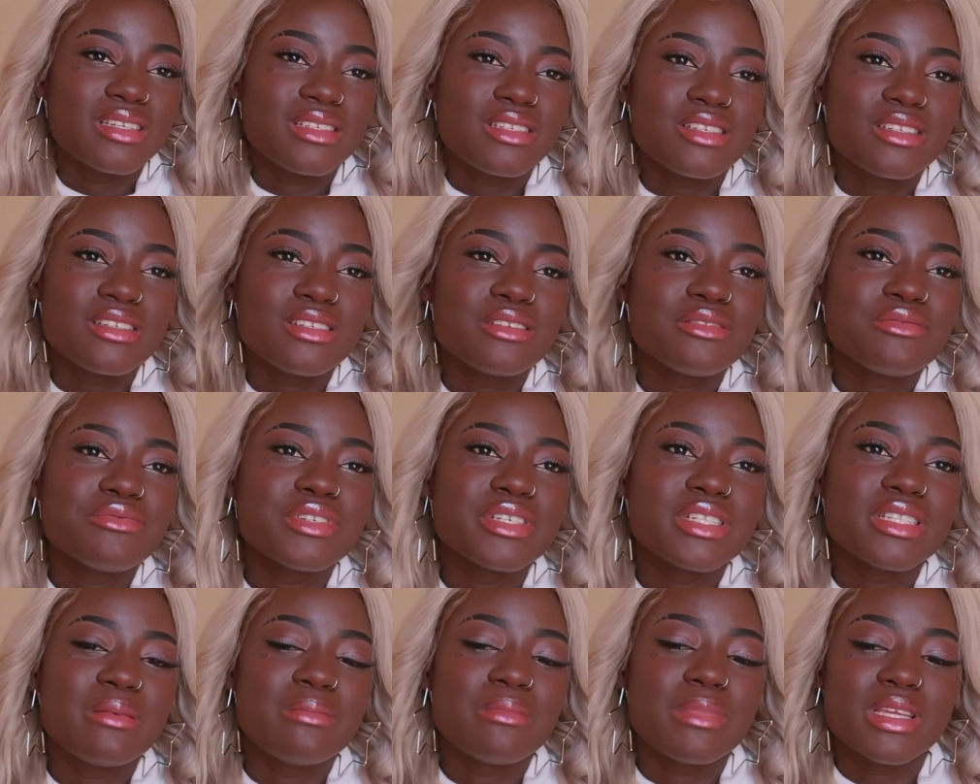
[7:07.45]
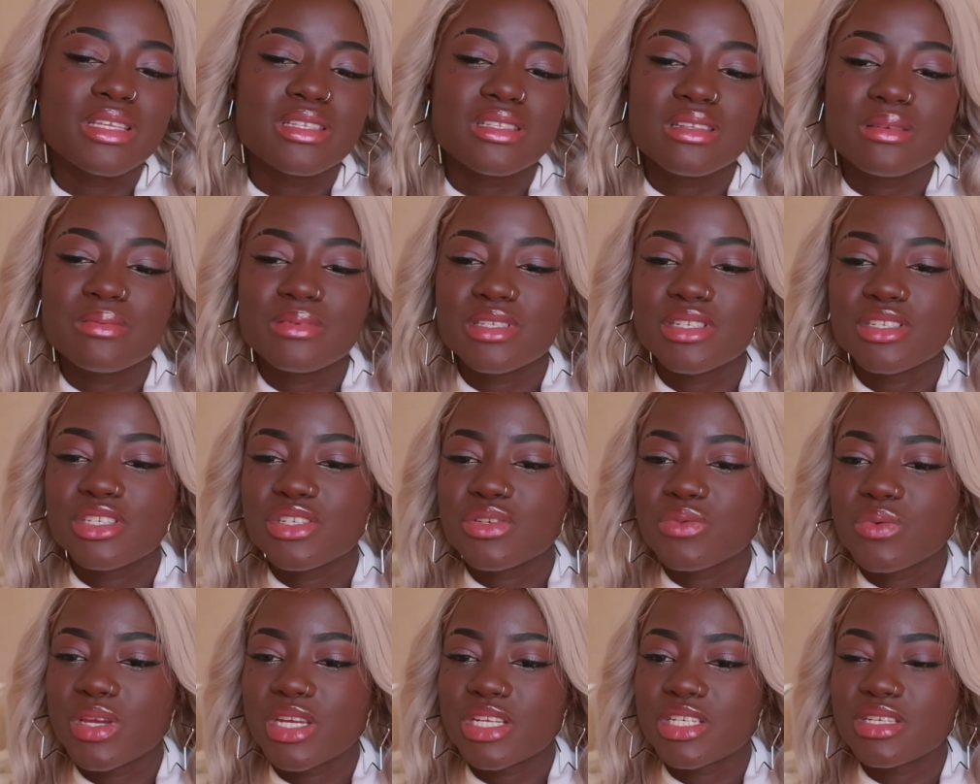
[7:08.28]
It's just a really messed up
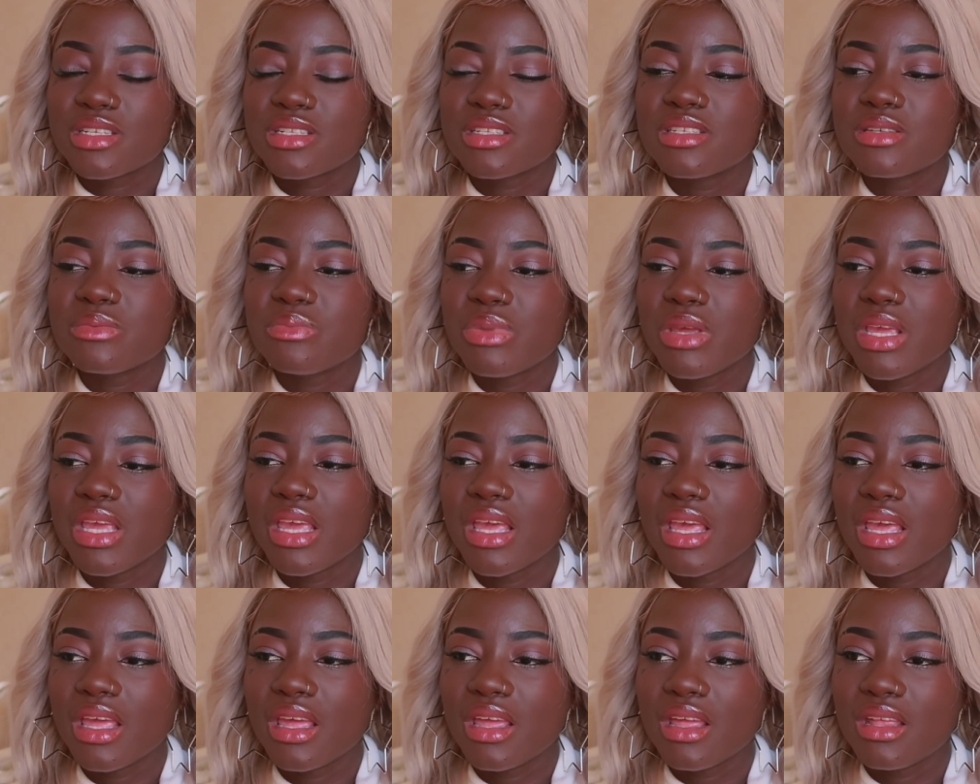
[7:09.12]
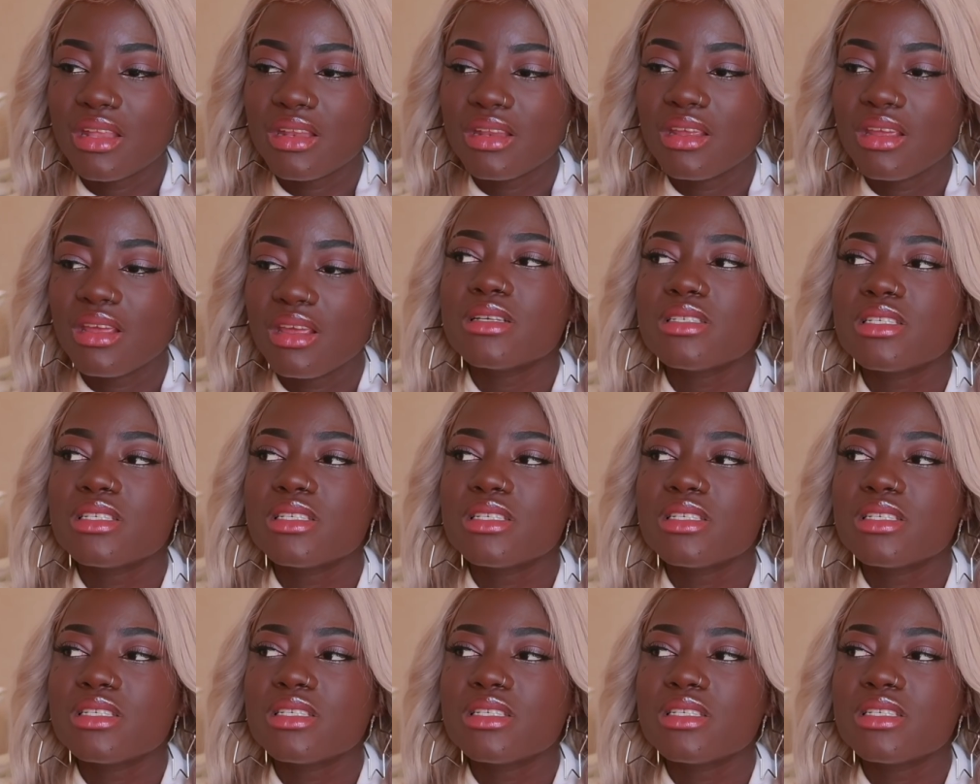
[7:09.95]
situation to be in.